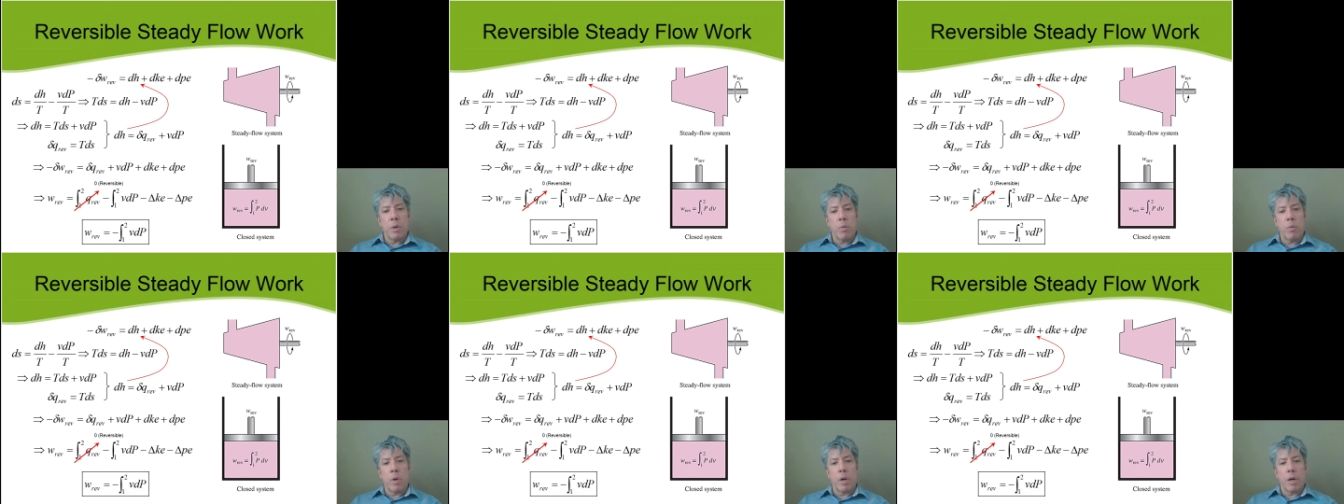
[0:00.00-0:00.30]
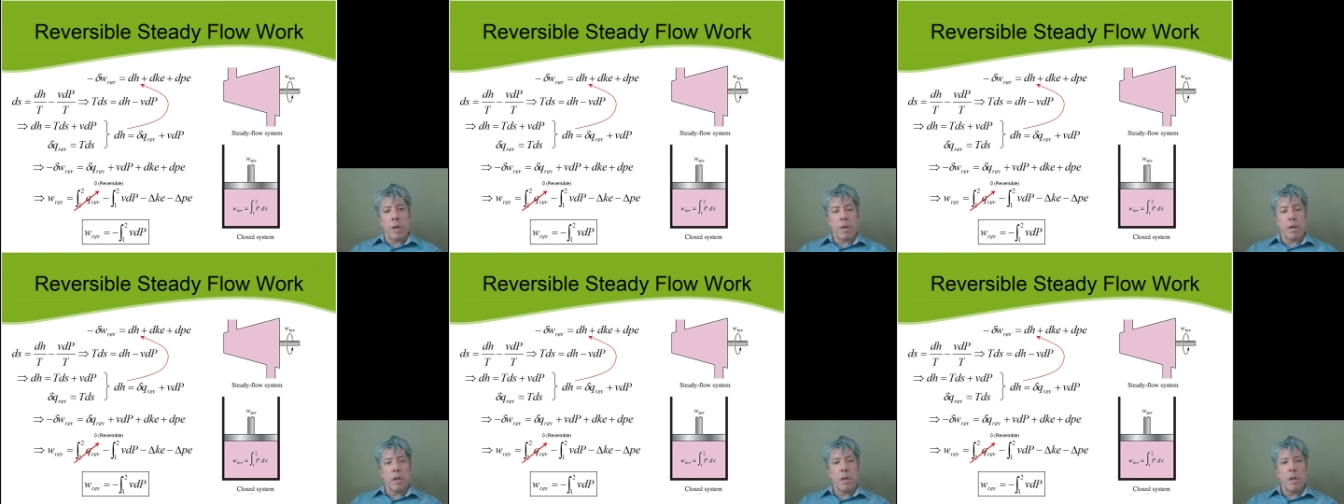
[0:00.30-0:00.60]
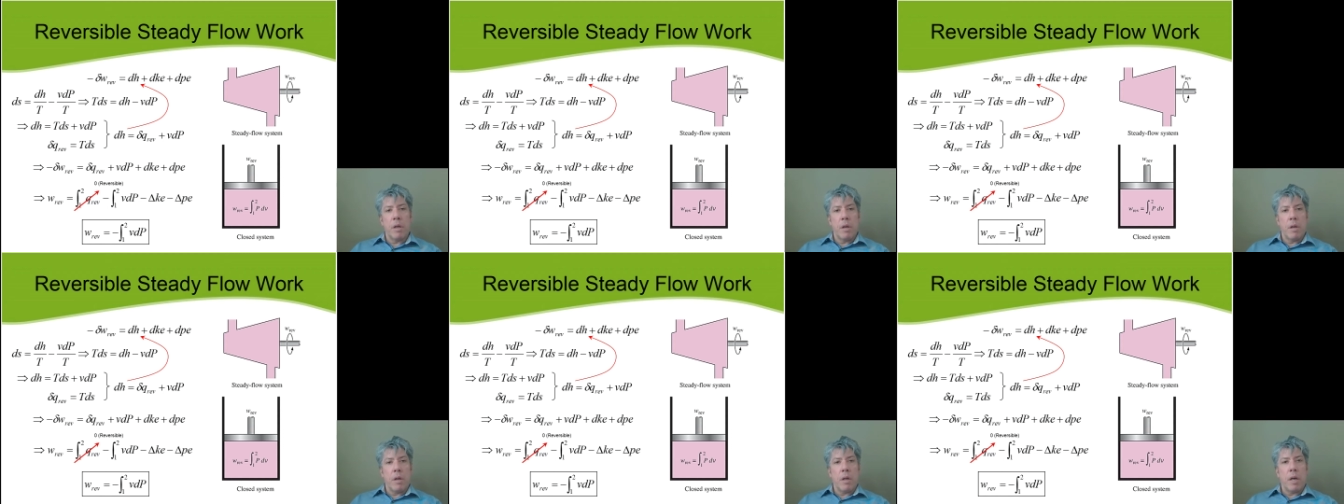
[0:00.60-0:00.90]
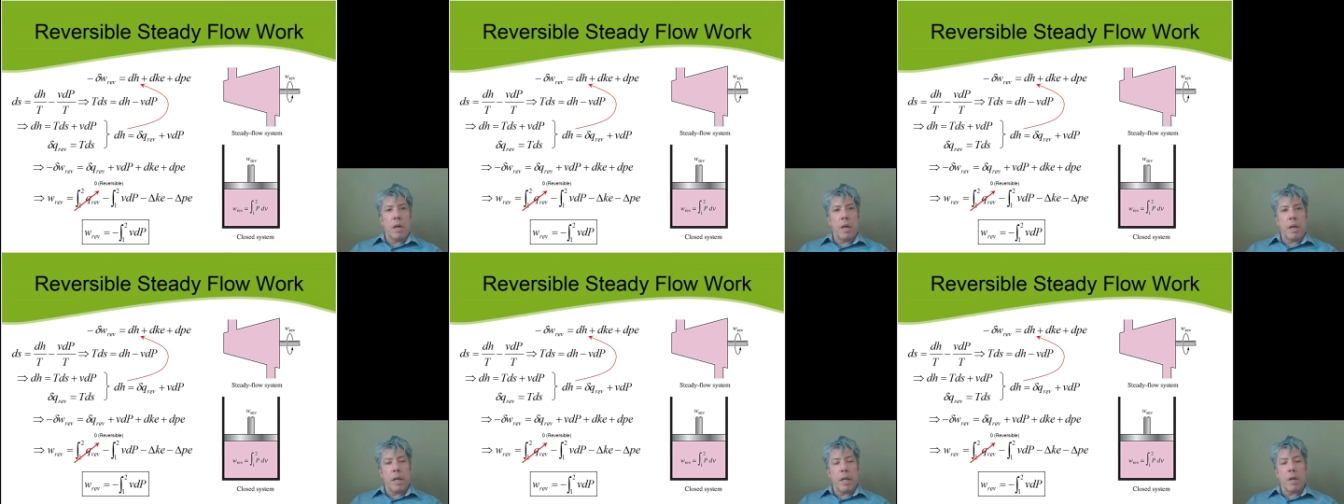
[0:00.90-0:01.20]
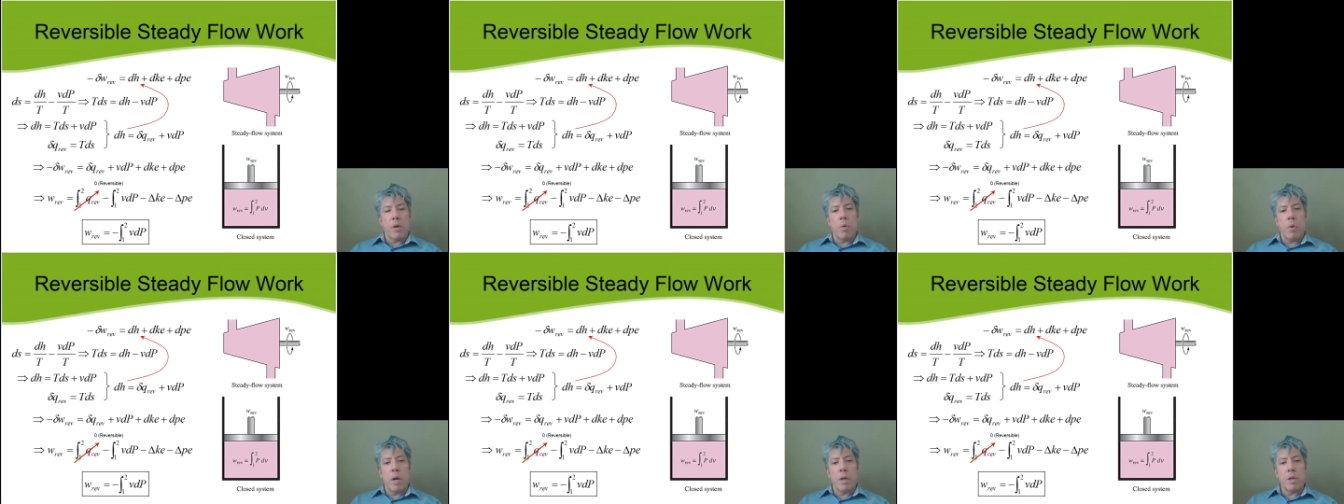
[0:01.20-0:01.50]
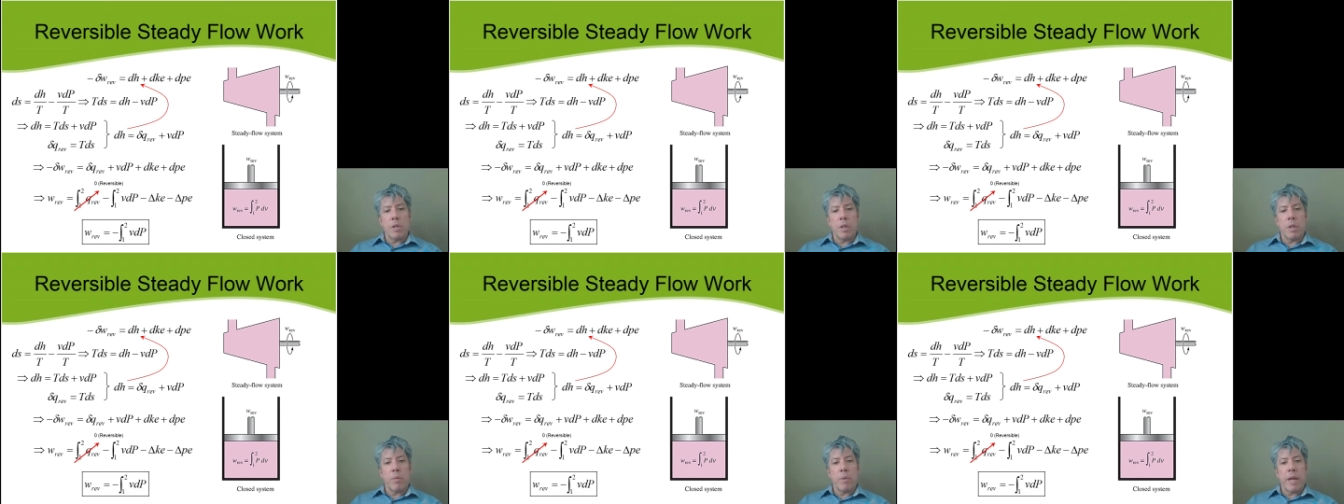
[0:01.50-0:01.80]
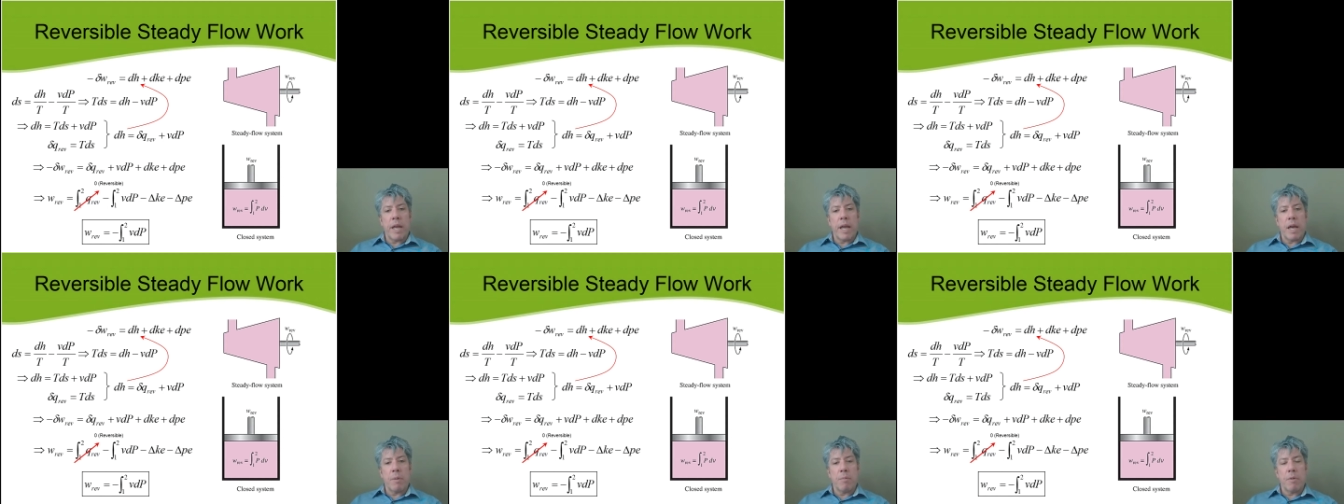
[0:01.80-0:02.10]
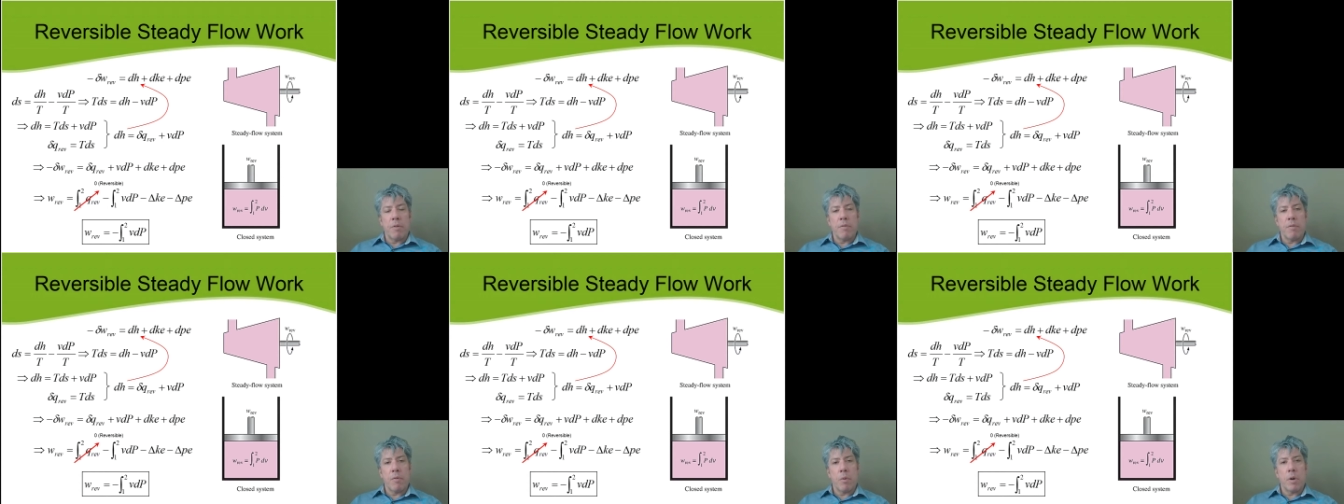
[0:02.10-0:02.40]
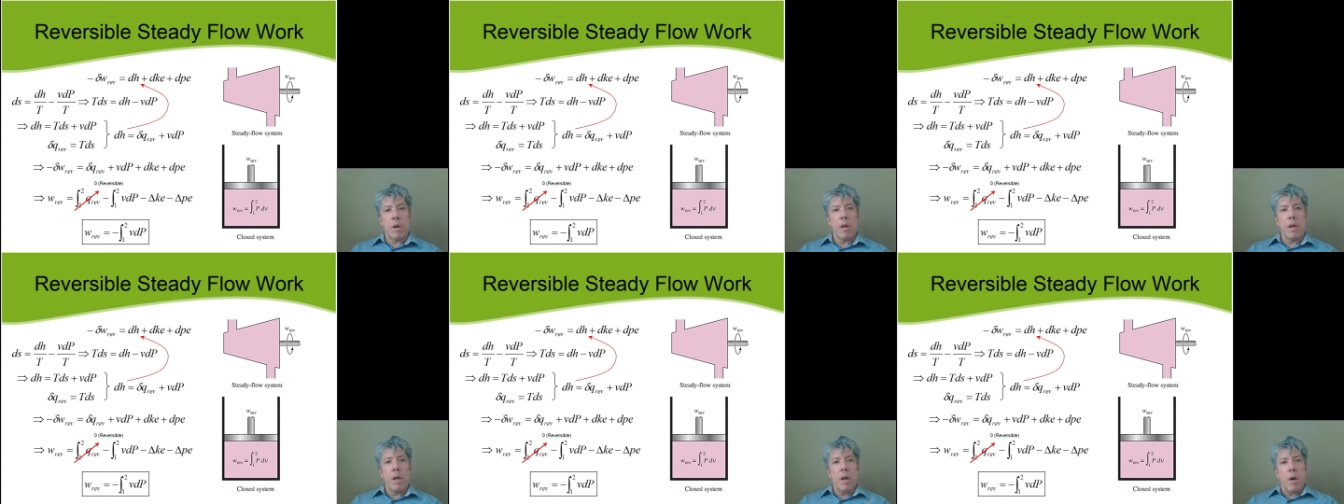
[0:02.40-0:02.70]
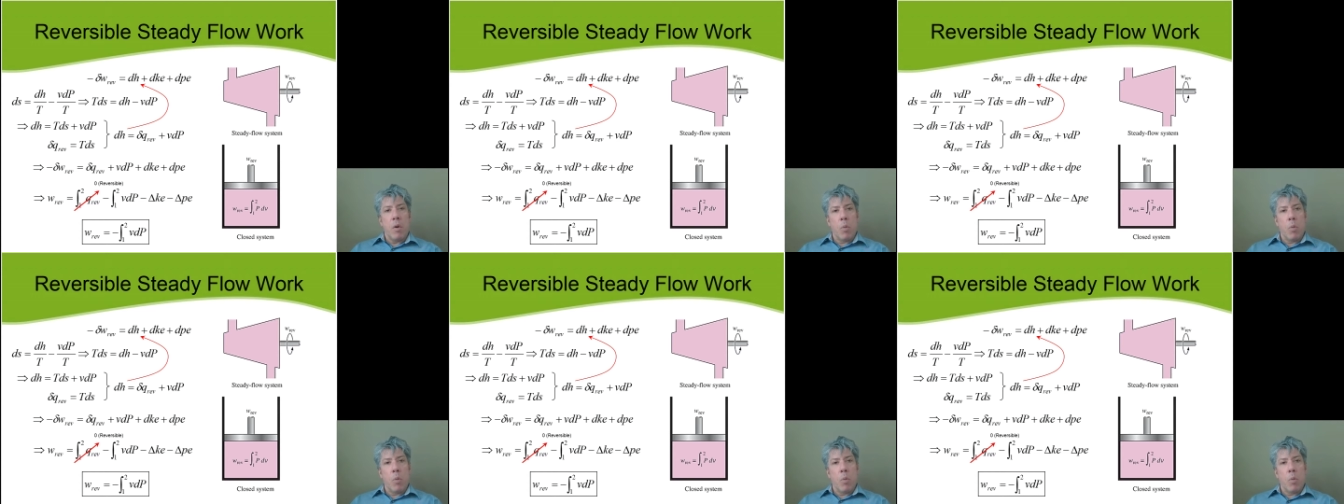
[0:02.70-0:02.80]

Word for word: work uh, equation that we had before,